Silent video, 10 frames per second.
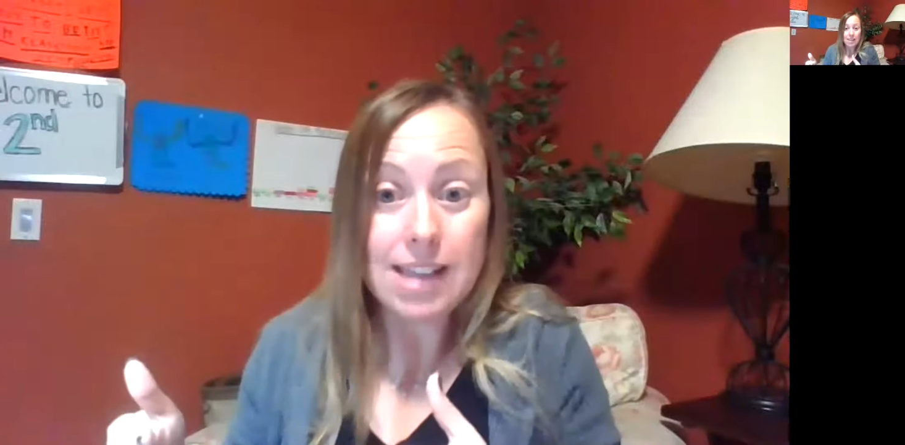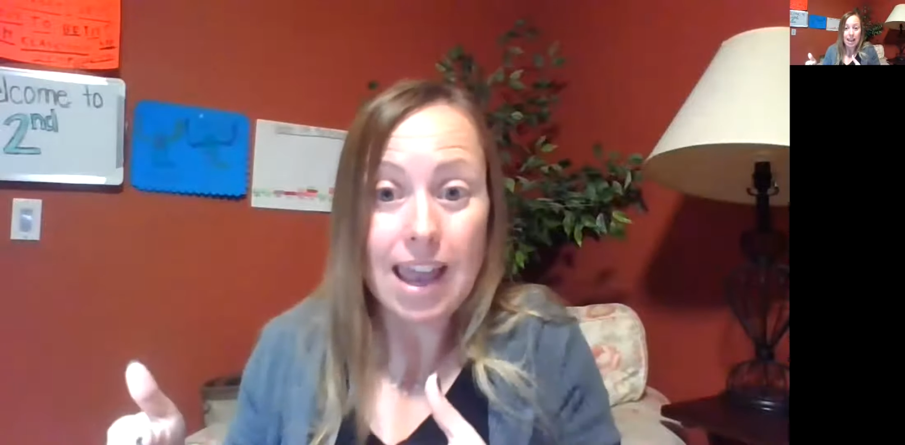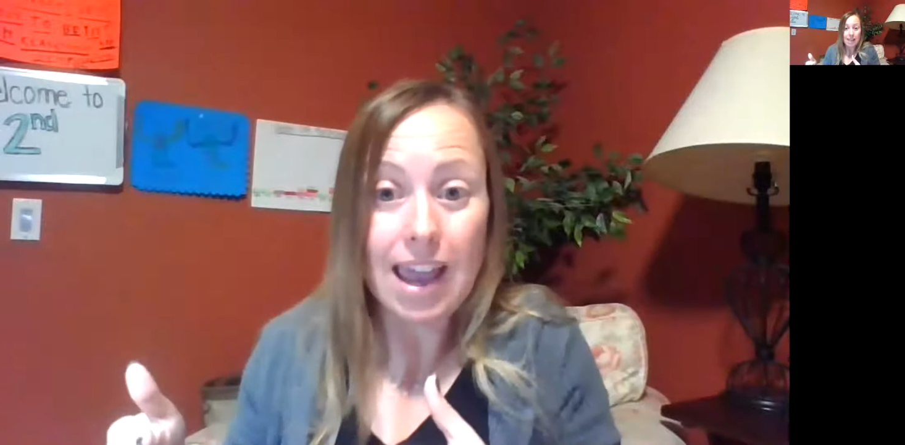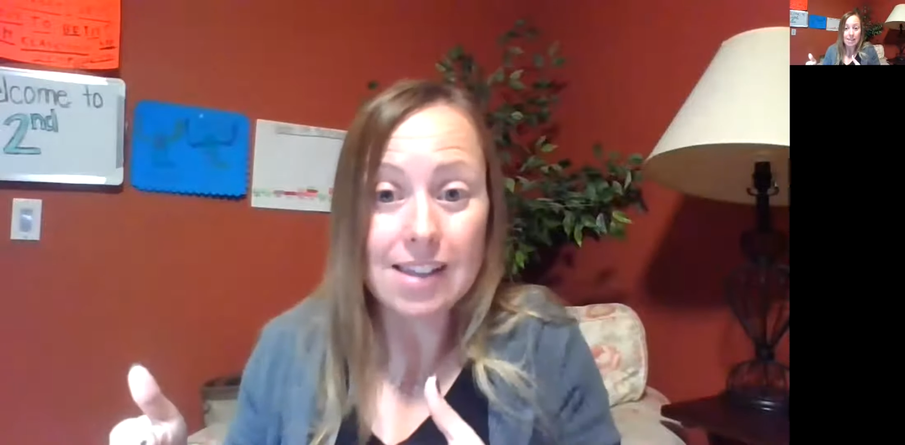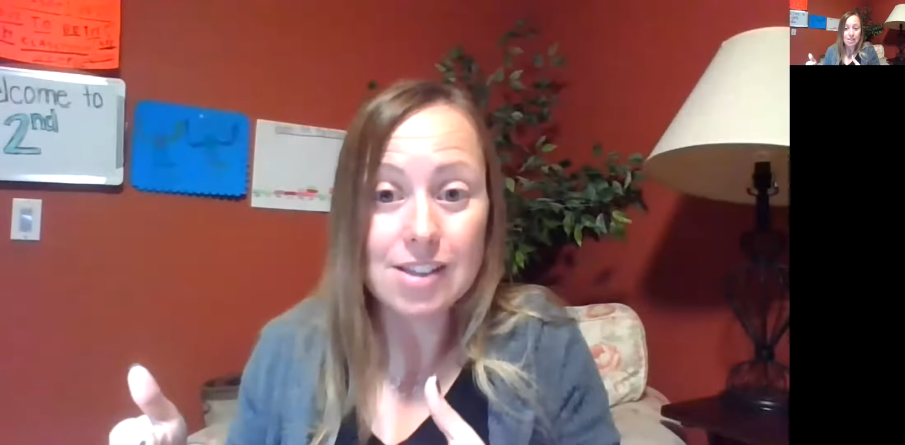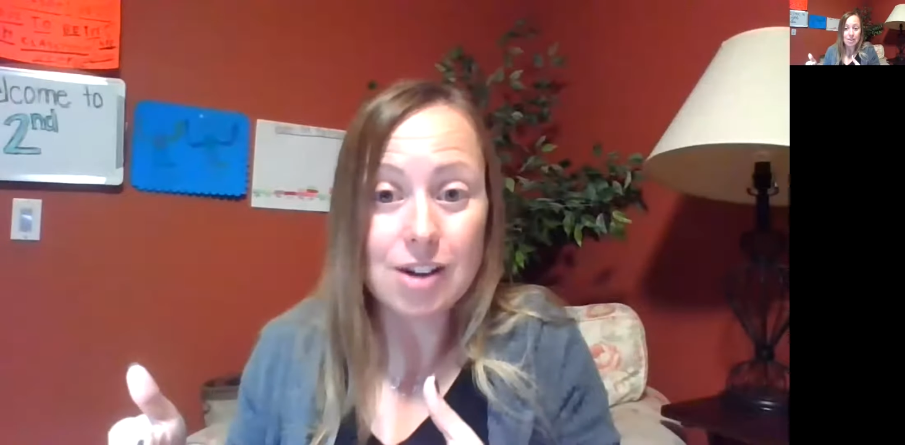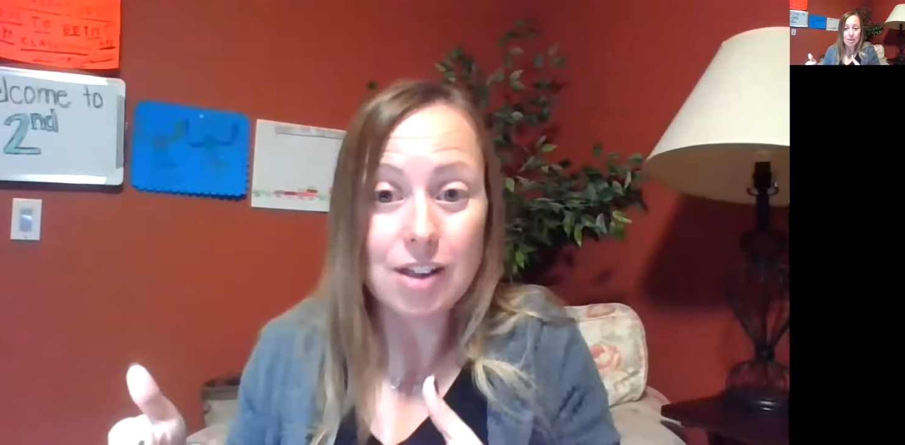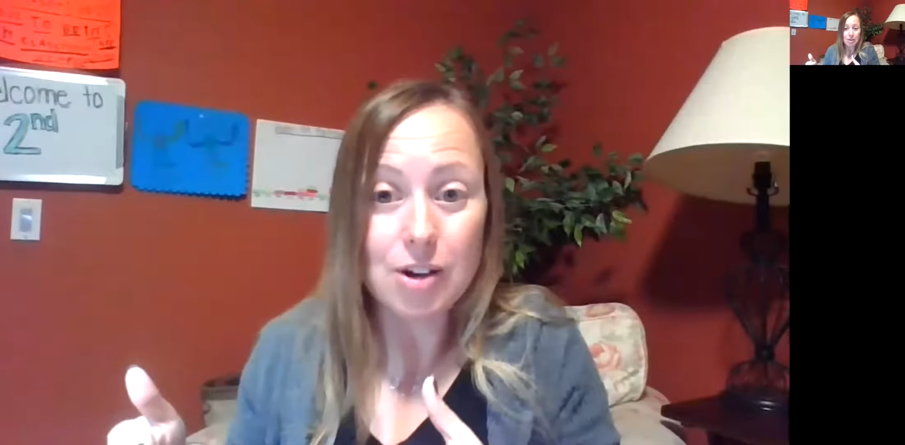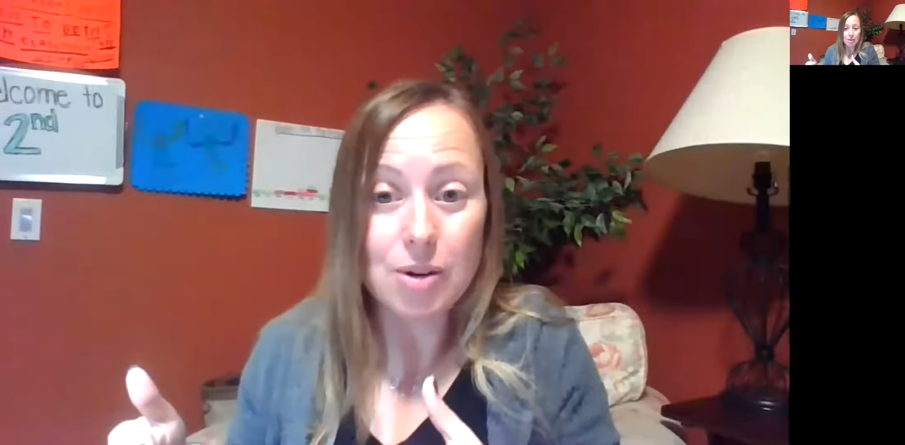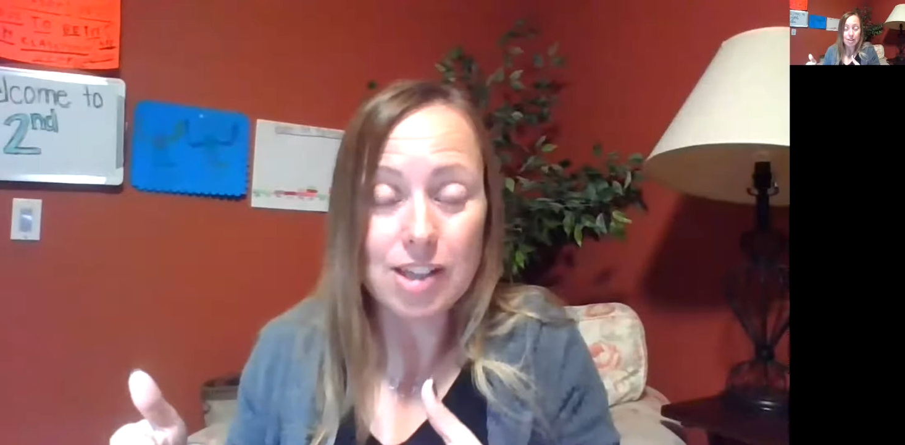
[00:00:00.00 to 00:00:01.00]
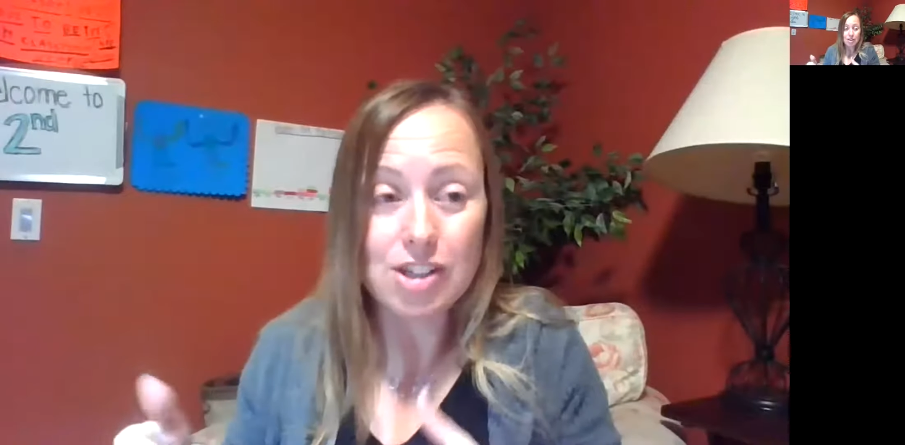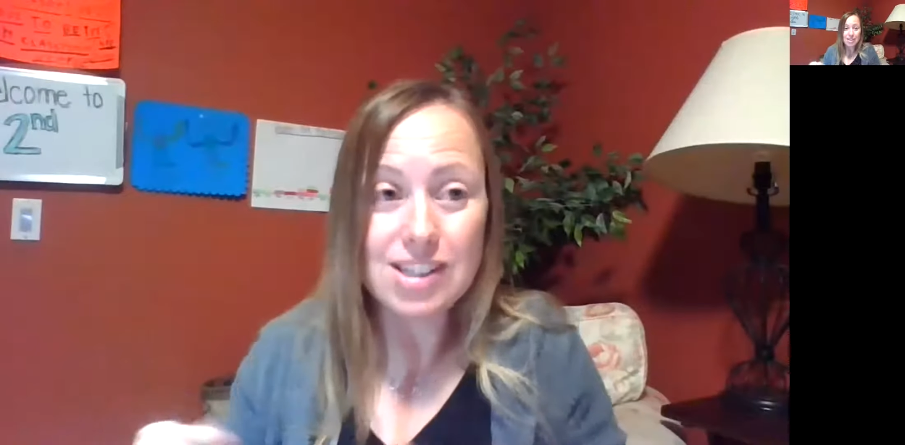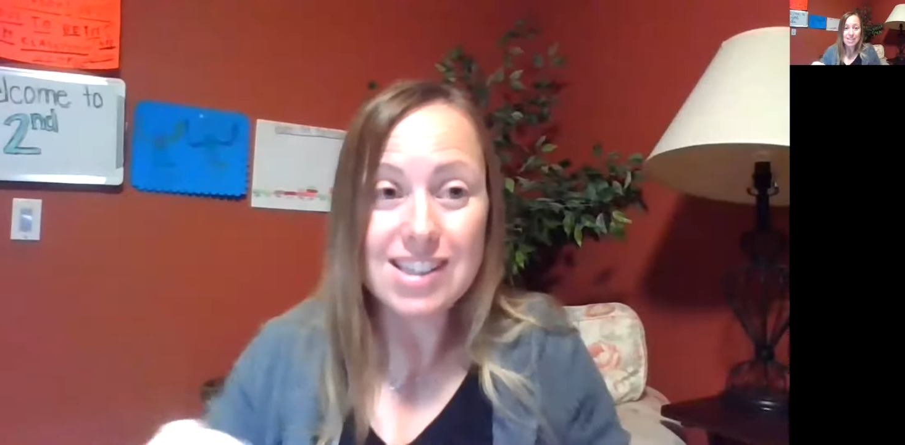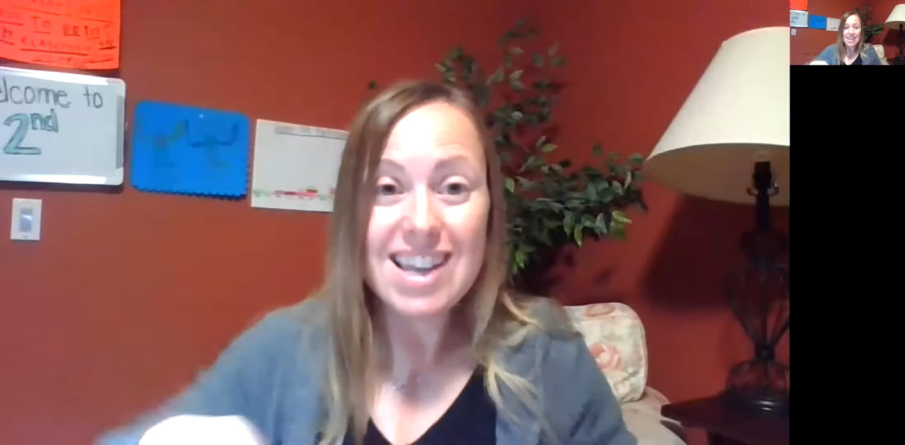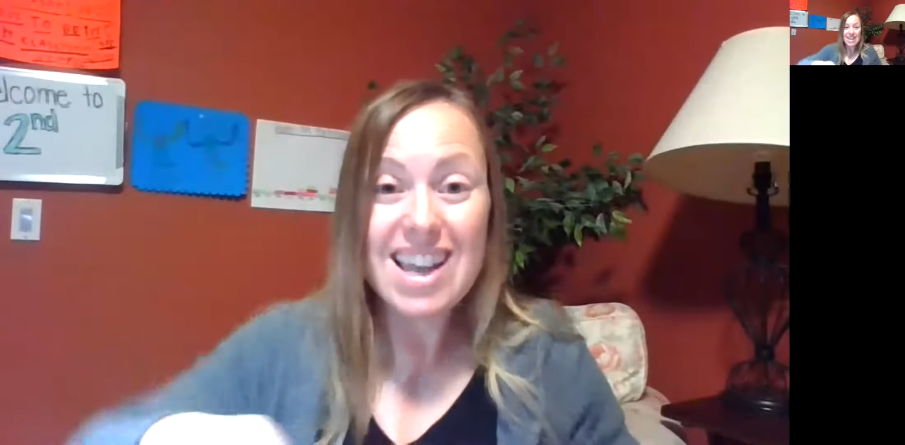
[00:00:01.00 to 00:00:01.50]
answer other questions?